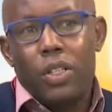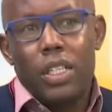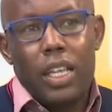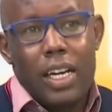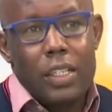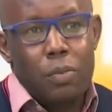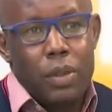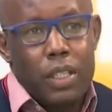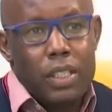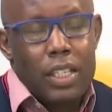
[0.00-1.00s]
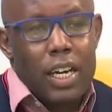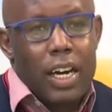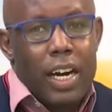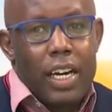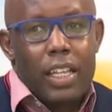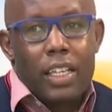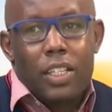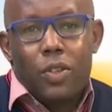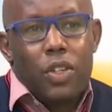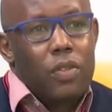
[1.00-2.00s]
wasn't that space, right, I
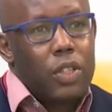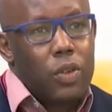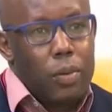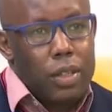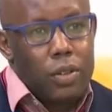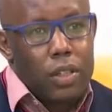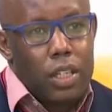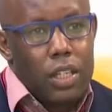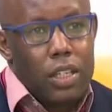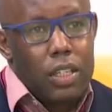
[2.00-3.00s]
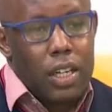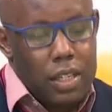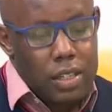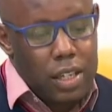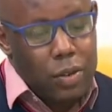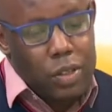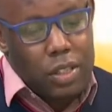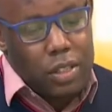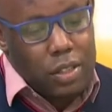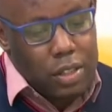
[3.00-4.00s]
think you give it to Amason Kingi. That
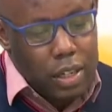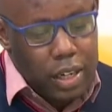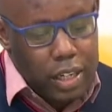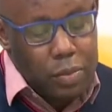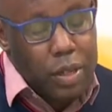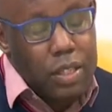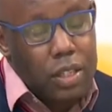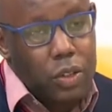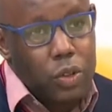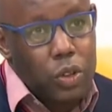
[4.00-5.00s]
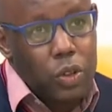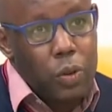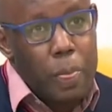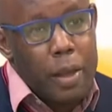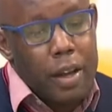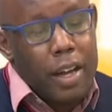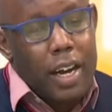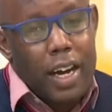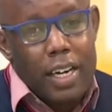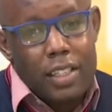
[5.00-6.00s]
was the next best thing to do.
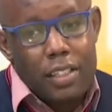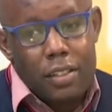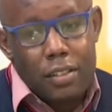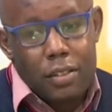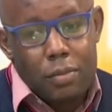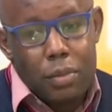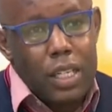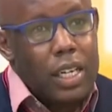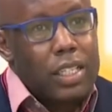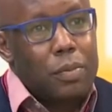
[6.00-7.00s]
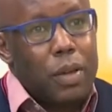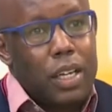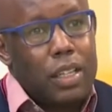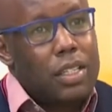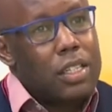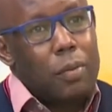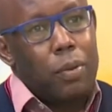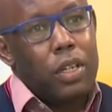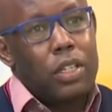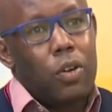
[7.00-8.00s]
And be it as it may, this is a
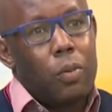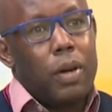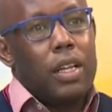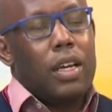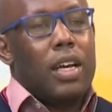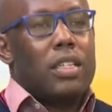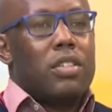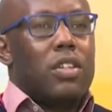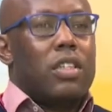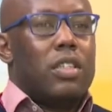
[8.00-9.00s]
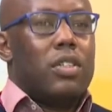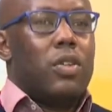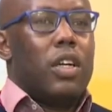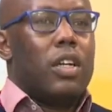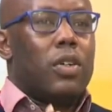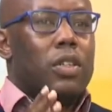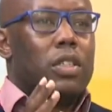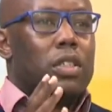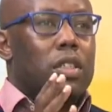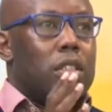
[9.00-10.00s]
political party that has structures. You
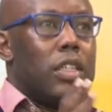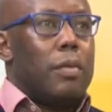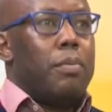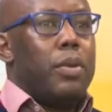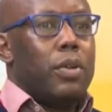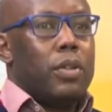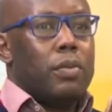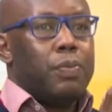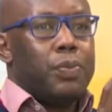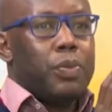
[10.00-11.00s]
cannot champion